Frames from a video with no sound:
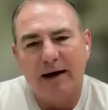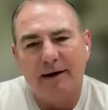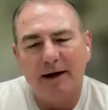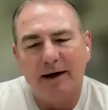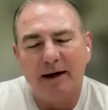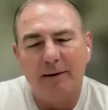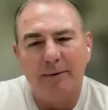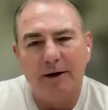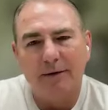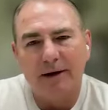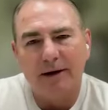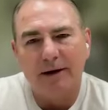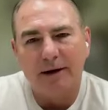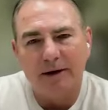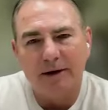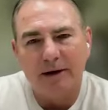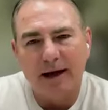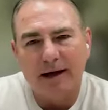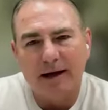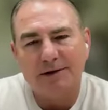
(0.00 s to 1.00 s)
So now you got to be
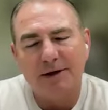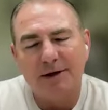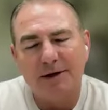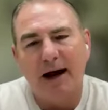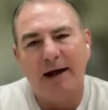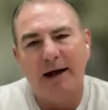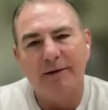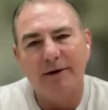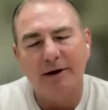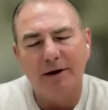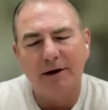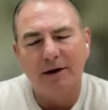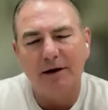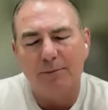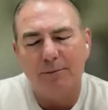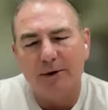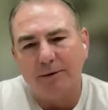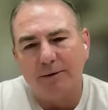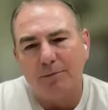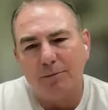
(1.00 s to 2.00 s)
able to get the next guy that
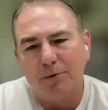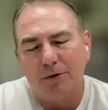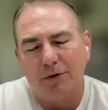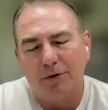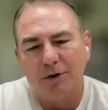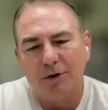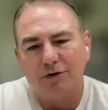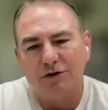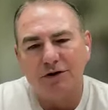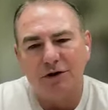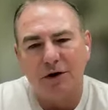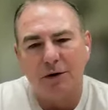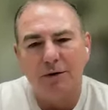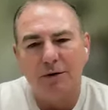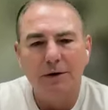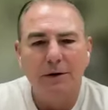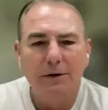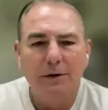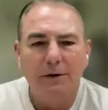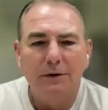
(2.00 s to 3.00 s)
can come in and
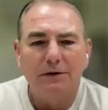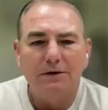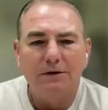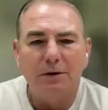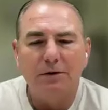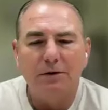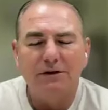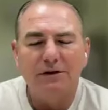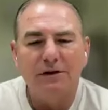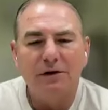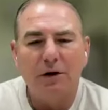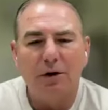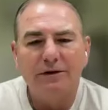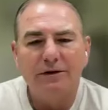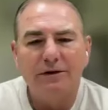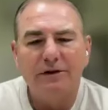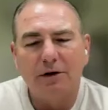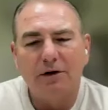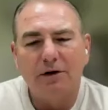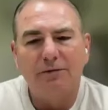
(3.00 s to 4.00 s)
produce. So, so we're
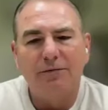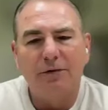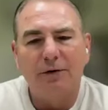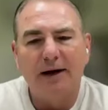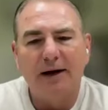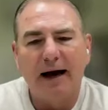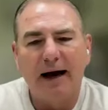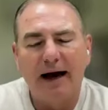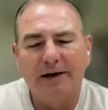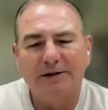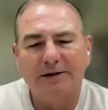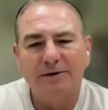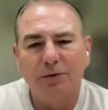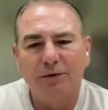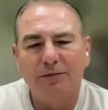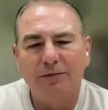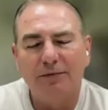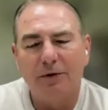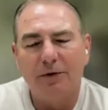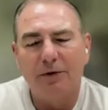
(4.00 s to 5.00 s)
just always looking for
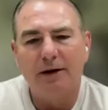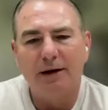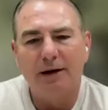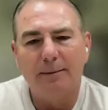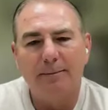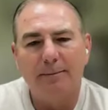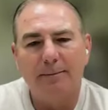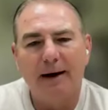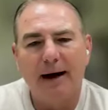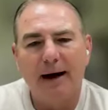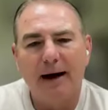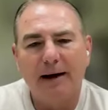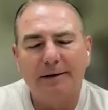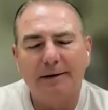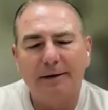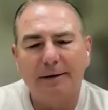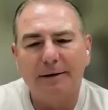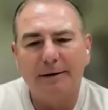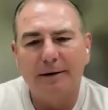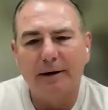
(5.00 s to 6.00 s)
guys we feel can
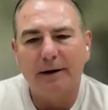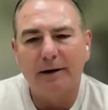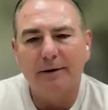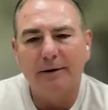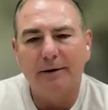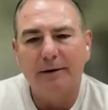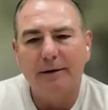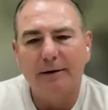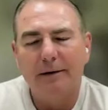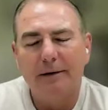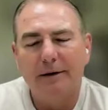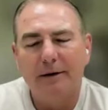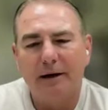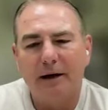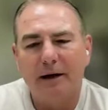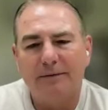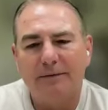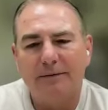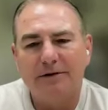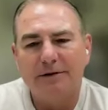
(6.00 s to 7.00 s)
impact and uh,
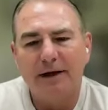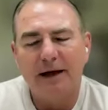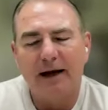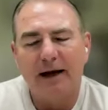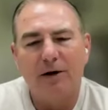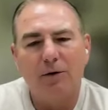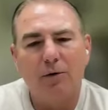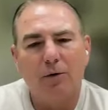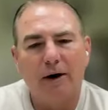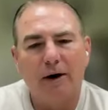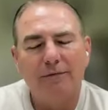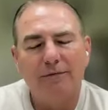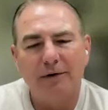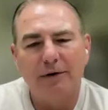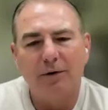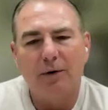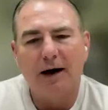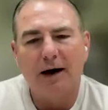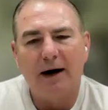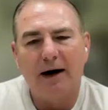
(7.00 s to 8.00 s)
and obviously got a
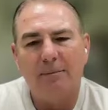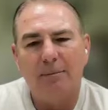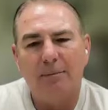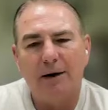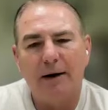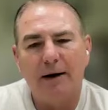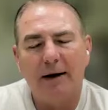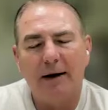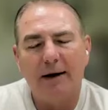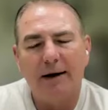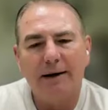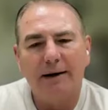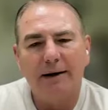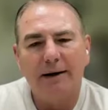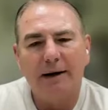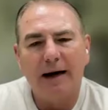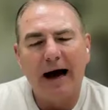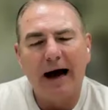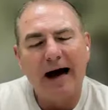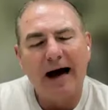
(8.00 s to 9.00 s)
great feel how to
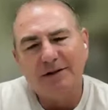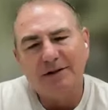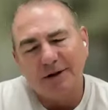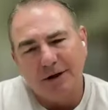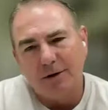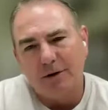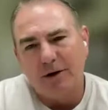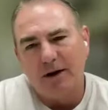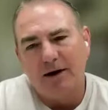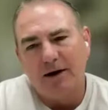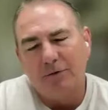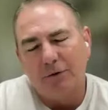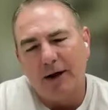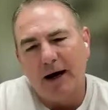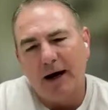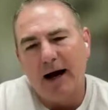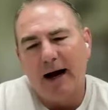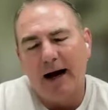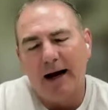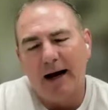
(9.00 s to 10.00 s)
play and high skill
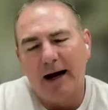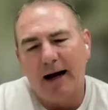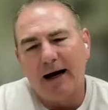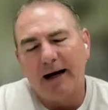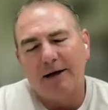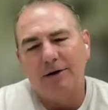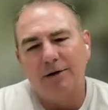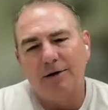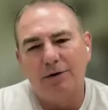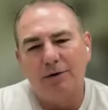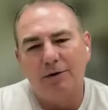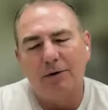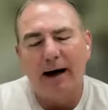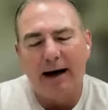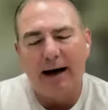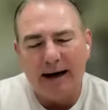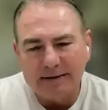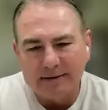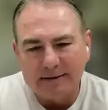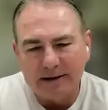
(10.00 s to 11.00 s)
level and a high
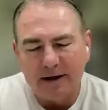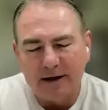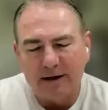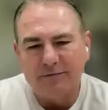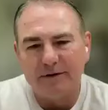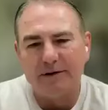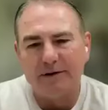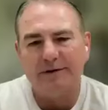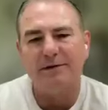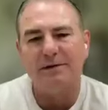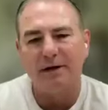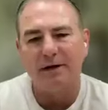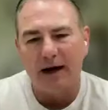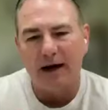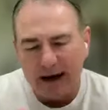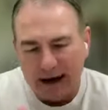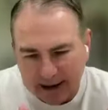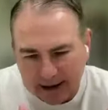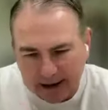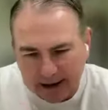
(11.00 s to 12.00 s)
IQ, a high
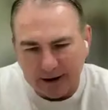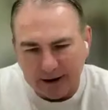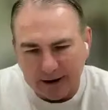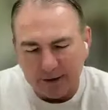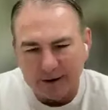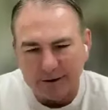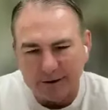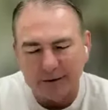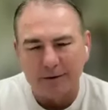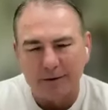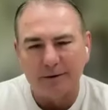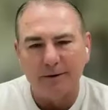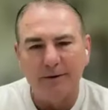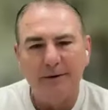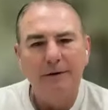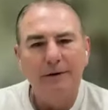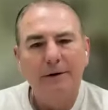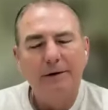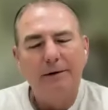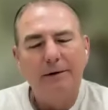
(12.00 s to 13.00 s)
toughness, a high
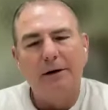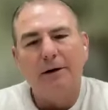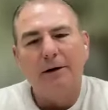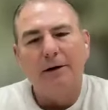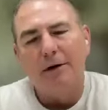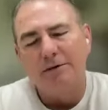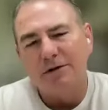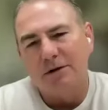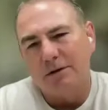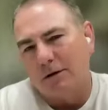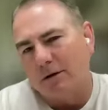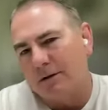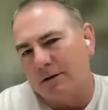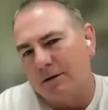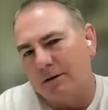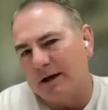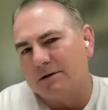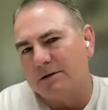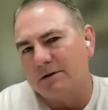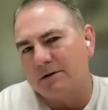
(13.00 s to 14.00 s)
character. Uh, those
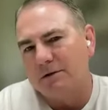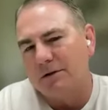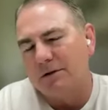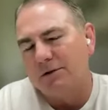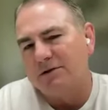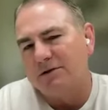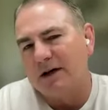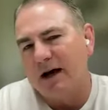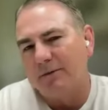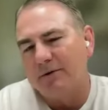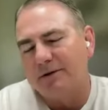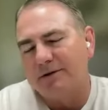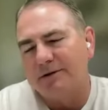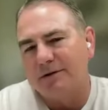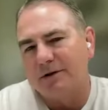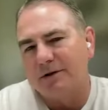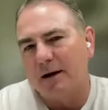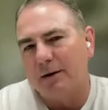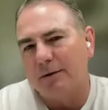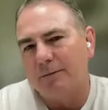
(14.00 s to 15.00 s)
are the things, Deuce. I
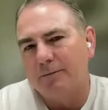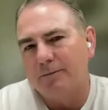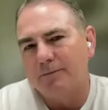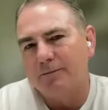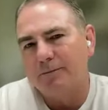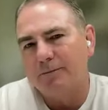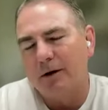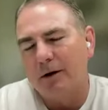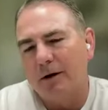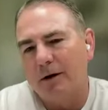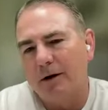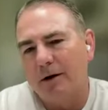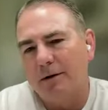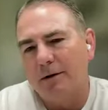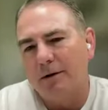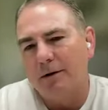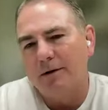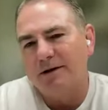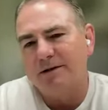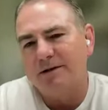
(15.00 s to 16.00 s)
would say
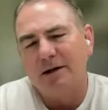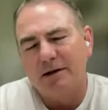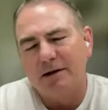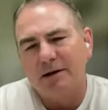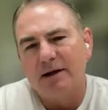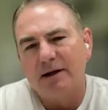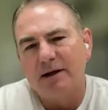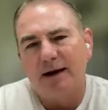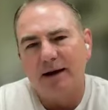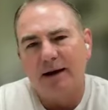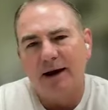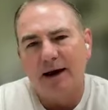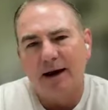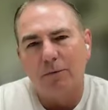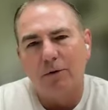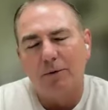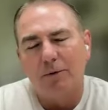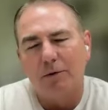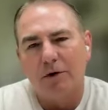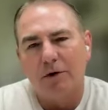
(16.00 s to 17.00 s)
uh, is the
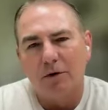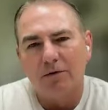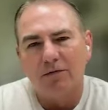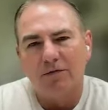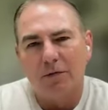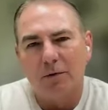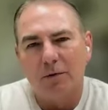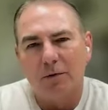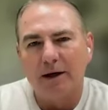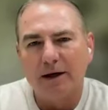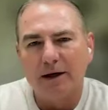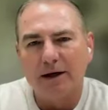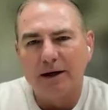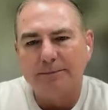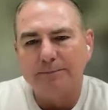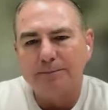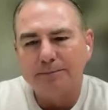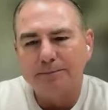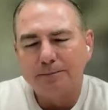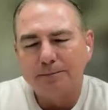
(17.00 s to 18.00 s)
DNA we would look for
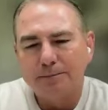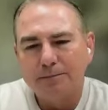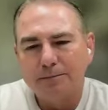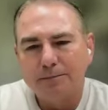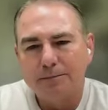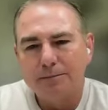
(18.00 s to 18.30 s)
in a kid.